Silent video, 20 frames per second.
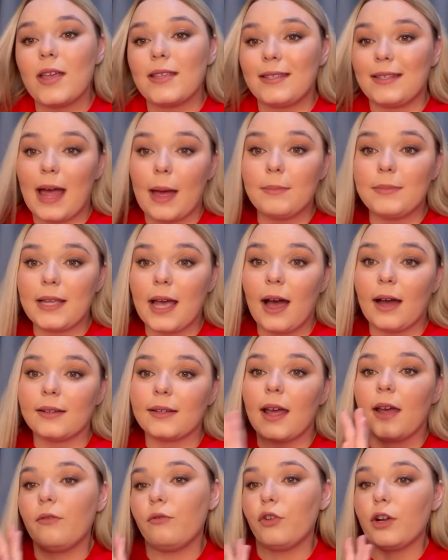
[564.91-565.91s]
stepdad
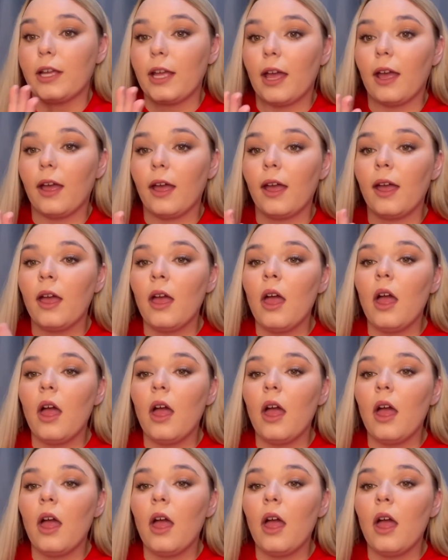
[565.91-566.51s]
every year